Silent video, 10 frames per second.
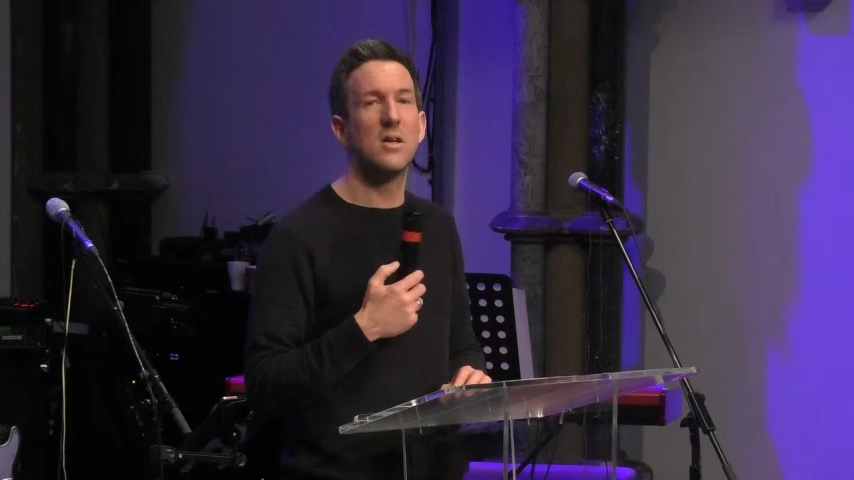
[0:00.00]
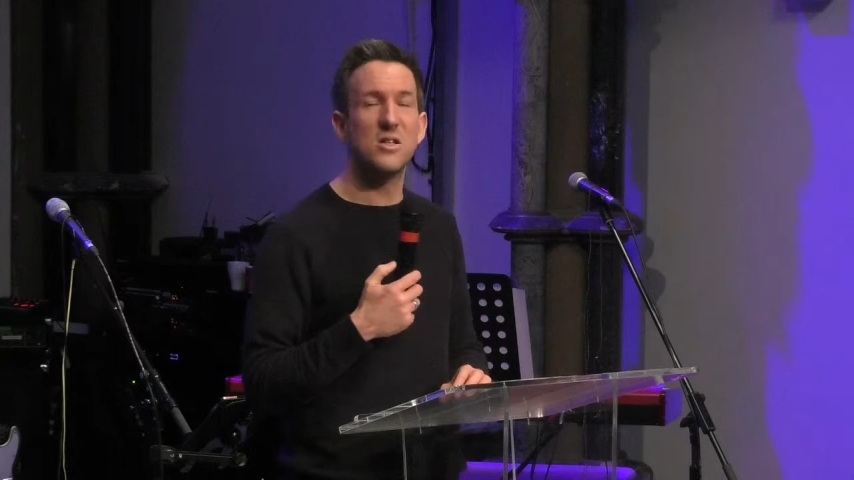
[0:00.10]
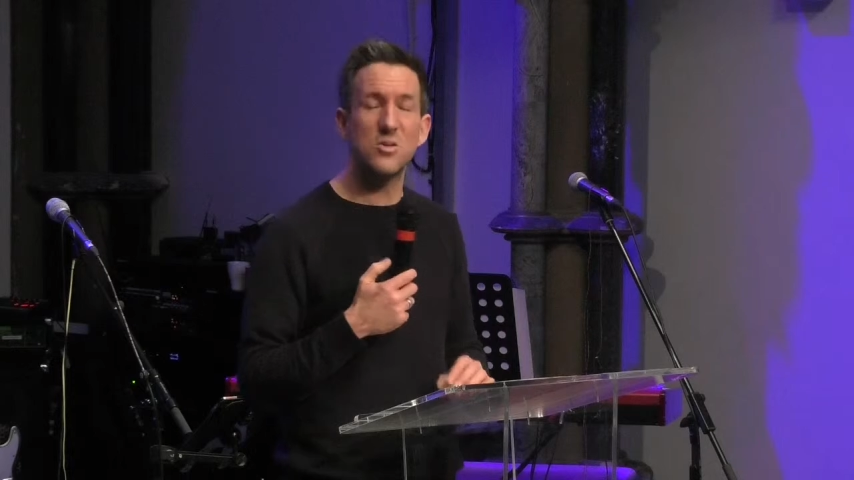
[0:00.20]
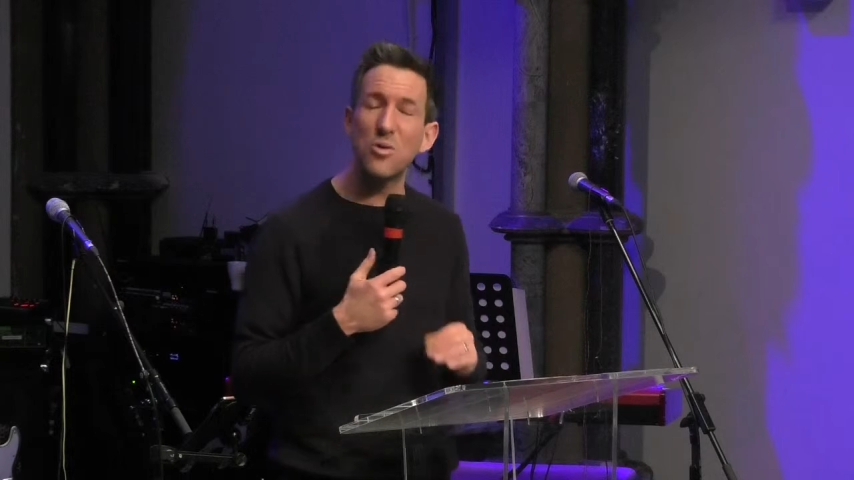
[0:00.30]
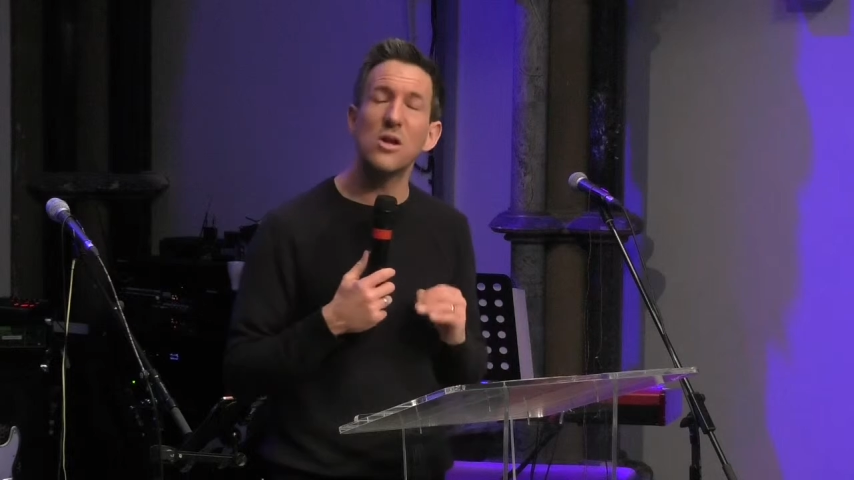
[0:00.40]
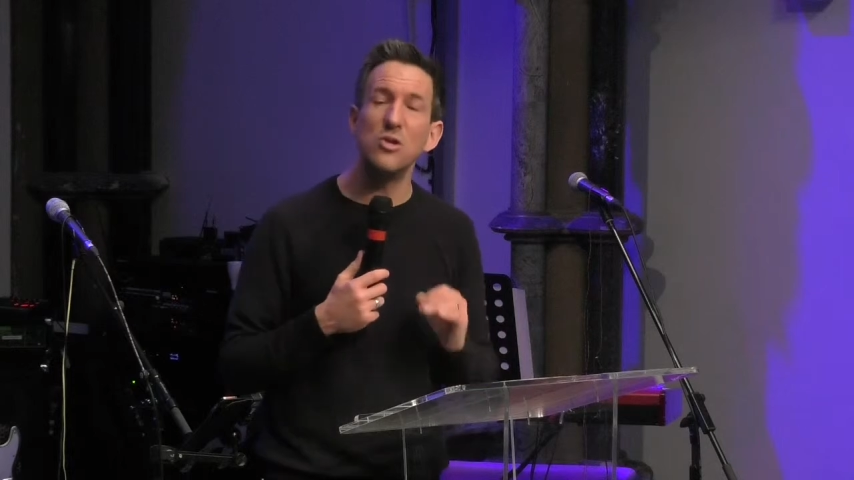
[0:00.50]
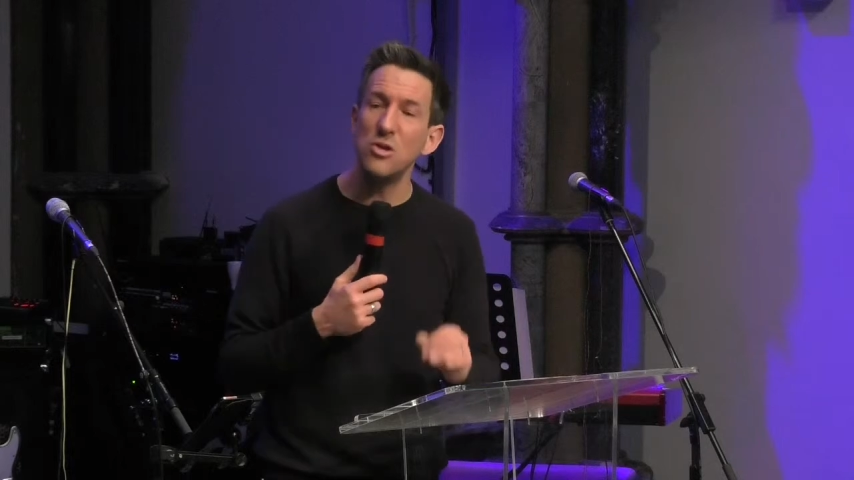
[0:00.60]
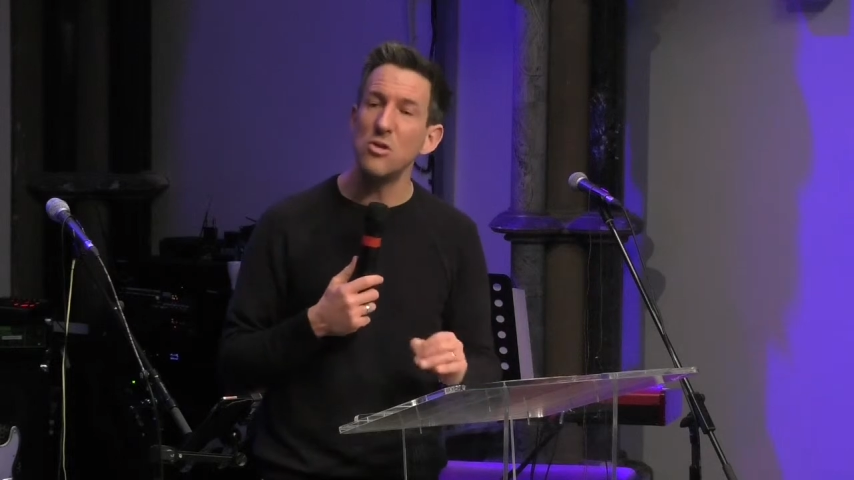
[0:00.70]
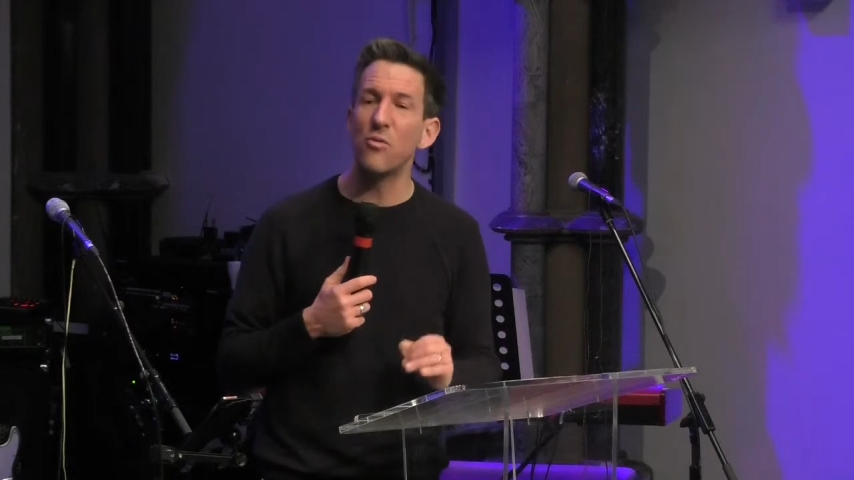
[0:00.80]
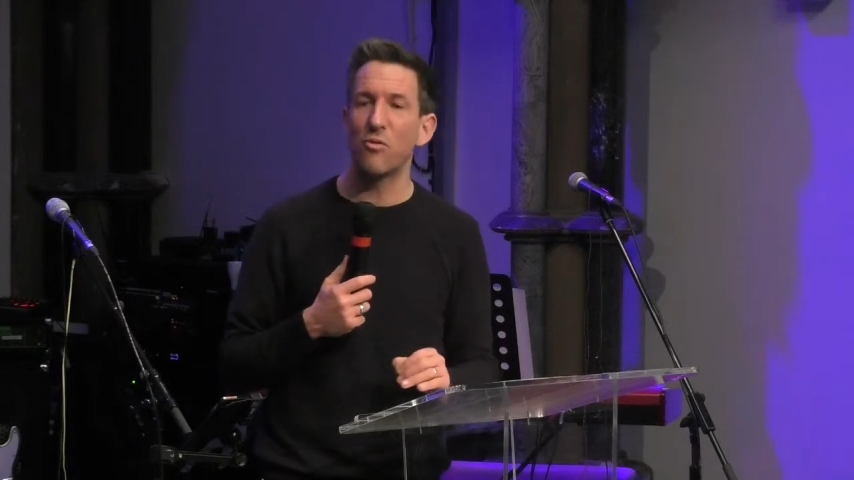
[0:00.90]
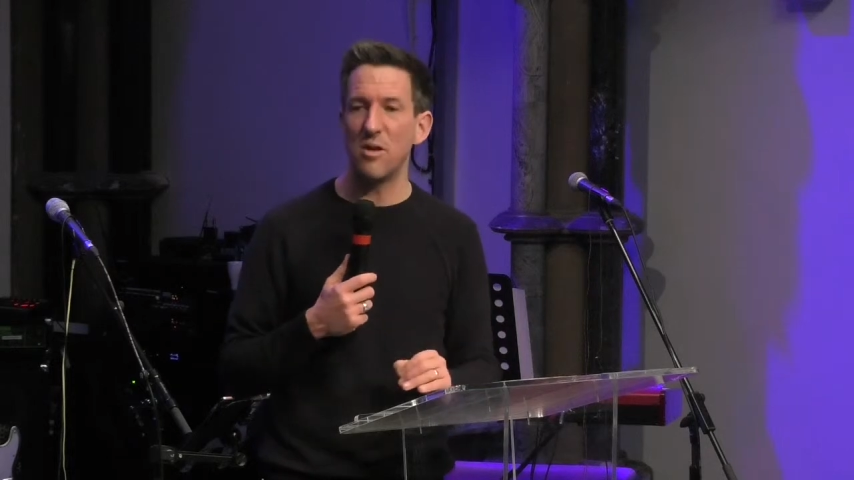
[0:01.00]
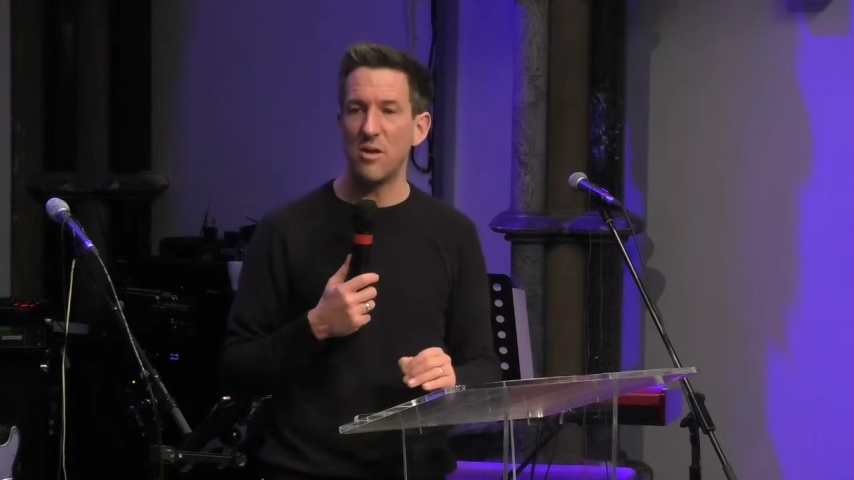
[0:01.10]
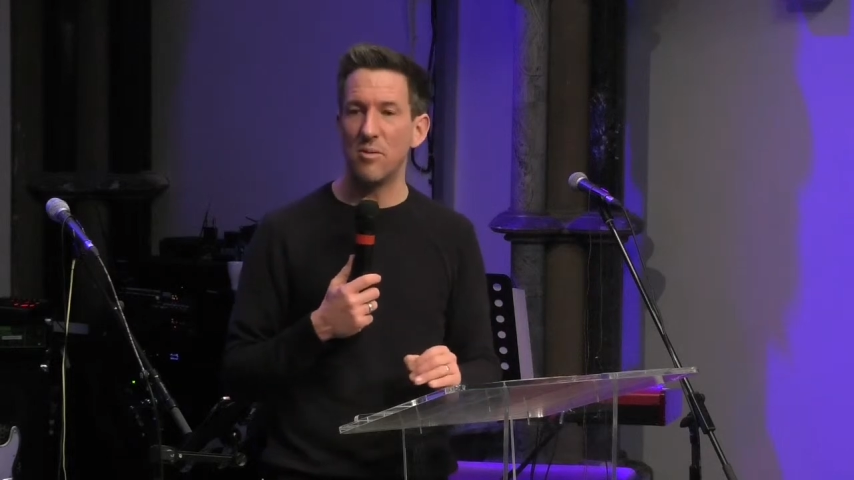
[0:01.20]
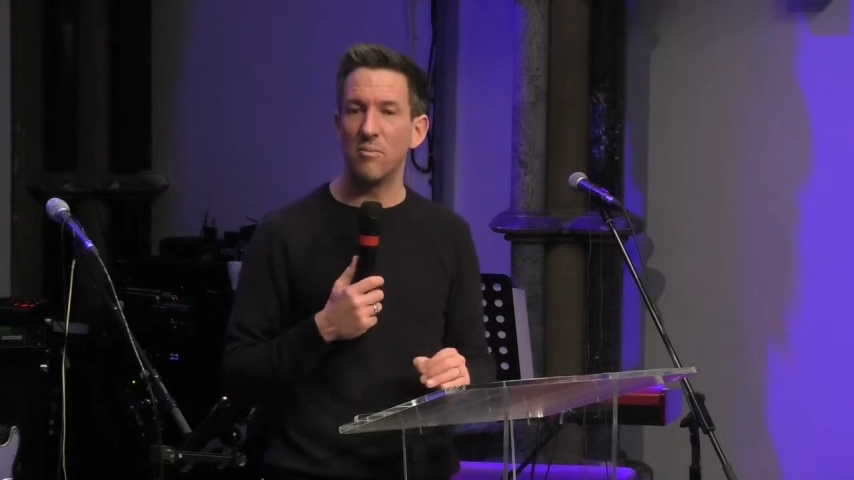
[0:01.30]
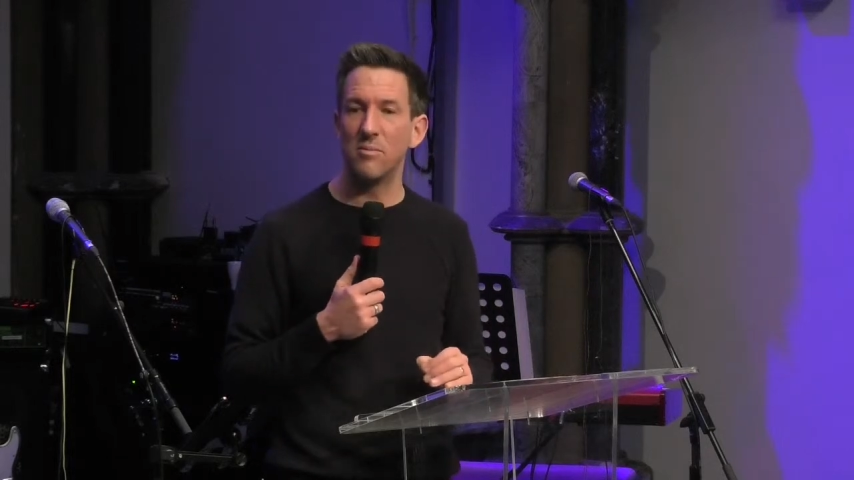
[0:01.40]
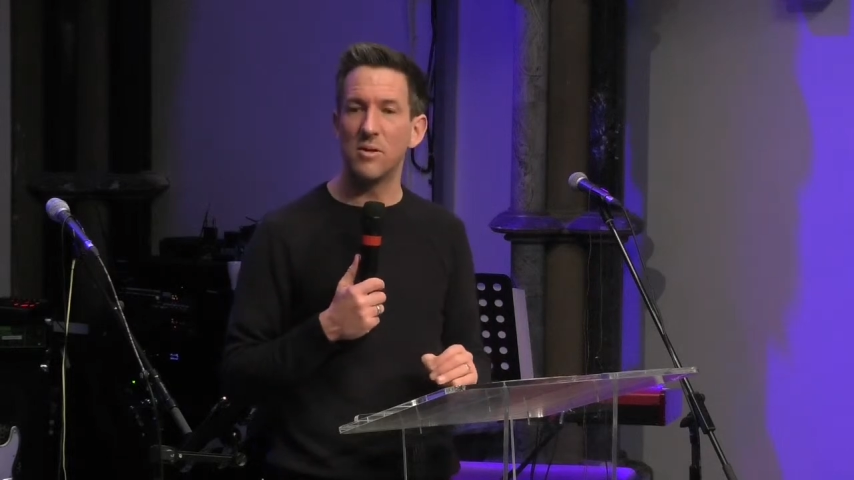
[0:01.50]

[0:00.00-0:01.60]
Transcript: to bring a new freedom.